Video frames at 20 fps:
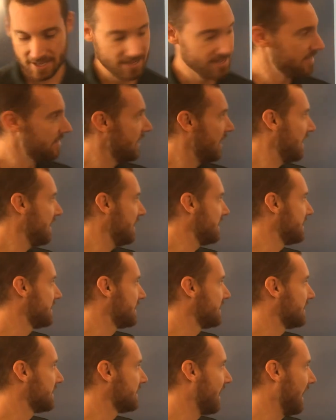That is
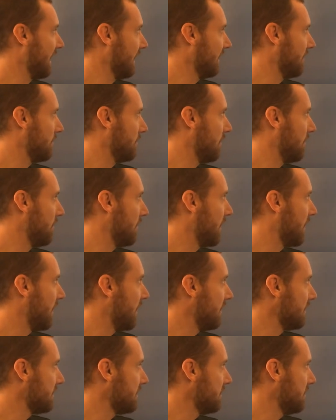exactly what we
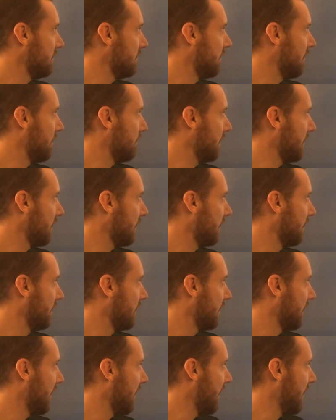got. So I'm going to
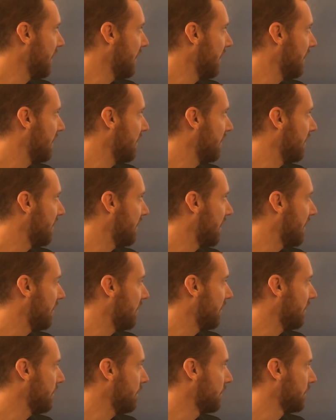click A on that one.